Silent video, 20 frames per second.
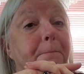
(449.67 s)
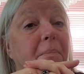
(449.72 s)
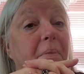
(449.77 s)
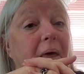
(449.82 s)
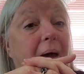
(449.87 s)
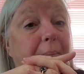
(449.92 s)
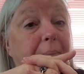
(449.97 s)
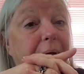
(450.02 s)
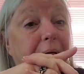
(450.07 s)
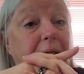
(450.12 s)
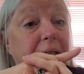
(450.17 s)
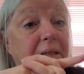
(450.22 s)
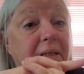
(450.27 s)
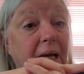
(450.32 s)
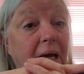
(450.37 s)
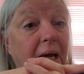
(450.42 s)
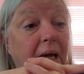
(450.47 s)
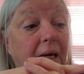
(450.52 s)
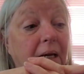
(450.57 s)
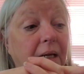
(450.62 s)
That being
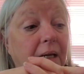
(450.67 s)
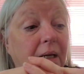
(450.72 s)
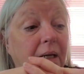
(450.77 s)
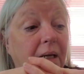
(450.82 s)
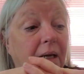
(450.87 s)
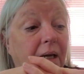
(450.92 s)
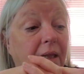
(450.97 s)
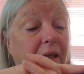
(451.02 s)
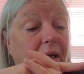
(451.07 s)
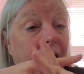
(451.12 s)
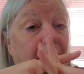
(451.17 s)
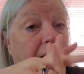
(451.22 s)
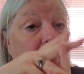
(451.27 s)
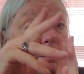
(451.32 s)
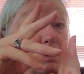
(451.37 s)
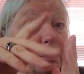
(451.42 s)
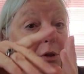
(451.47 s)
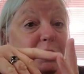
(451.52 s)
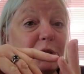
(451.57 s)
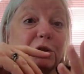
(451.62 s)
said, I thought
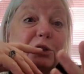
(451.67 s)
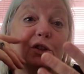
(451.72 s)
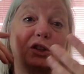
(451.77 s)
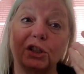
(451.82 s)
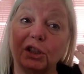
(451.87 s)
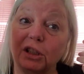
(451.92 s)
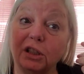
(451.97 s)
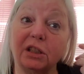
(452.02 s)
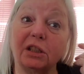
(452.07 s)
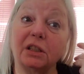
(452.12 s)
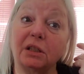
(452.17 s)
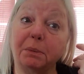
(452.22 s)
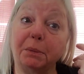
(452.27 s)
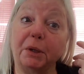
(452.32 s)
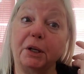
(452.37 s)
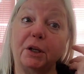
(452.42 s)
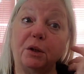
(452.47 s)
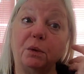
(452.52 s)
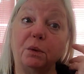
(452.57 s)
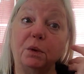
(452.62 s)
I'll research this and it'll
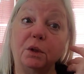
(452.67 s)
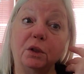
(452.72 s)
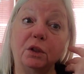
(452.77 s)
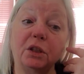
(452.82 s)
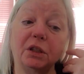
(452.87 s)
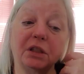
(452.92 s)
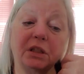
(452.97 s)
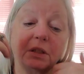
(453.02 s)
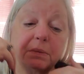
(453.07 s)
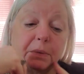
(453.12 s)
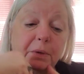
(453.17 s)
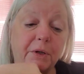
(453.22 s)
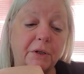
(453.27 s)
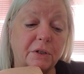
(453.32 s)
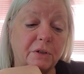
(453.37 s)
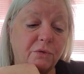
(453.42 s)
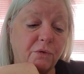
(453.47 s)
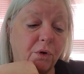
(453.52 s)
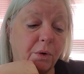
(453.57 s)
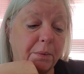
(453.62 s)
be a new learning
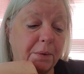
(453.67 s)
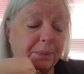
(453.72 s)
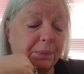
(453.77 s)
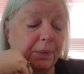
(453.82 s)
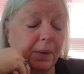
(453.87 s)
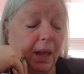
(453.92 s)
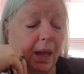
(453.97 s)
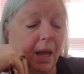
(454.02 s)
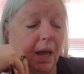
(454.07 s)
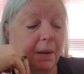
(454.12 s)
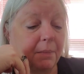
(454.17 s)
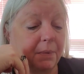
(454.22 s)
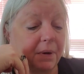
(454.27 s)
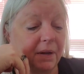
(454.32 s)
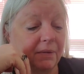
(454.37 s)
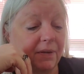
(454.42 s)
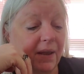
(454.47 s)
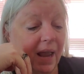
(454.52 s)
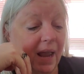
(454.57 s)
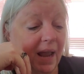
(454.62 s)
experience for me. But
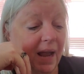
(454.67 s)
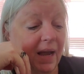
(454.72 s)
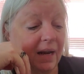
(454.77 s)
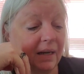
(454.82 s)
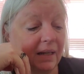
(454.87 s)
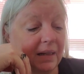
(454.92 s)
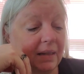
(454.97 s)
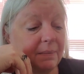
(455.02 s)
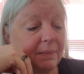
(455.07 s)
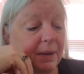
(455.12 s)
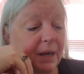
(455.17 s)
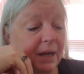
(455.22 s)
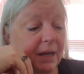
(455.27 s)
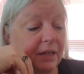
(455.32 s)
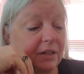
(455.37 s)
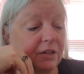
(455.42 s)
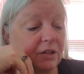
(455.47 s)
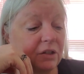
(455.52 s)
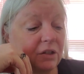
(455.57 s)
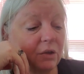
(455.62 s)
I've had it in the
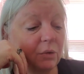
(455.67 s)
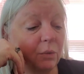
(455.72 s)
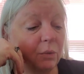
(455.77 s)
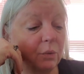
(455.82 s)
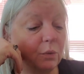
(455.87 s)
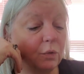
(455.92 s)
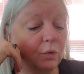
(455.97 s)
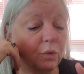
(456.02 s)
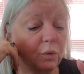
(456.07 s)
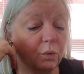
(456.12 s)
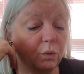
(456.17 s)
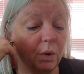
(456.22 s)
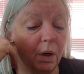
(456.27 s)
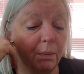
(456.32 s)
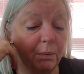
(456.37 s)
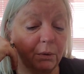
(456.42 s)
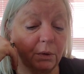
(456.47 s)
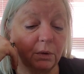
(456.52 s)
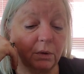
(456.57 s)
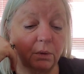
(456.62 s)
past
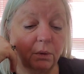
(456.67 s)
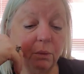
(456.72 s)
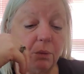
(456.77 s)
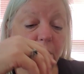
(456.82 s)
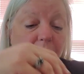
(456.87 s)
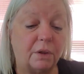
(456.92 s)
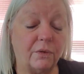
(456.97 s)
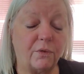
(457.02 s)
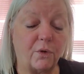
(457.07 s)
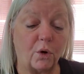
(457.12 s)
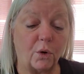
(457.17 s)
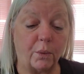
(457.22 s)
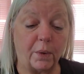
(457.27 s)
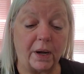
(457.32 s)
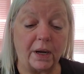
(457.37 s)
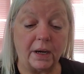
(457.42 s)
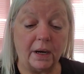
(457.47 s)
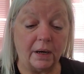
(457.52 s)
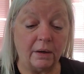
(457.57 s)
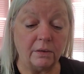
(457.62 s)
trouble with the four
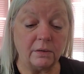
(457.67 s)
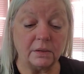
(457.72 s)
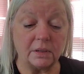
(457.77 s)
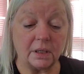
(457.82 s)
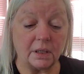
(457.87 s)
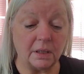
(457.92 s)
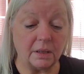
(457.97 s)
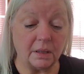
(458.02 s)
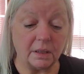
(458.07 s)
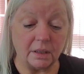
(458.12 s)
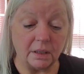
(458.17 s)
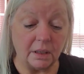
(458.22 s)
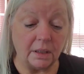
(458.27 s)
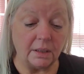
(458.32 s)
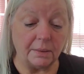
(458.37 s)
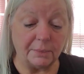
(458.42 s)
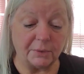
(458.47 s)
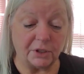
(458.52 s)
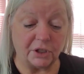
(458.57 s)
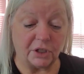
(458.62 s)
weight yarns in the
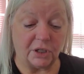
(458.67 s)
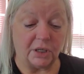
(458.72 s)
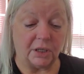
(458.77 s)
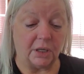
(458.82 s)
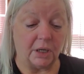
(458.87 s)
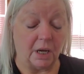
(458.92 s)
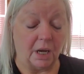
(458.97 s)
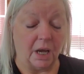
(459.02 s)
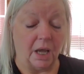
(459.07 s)
knitting machine.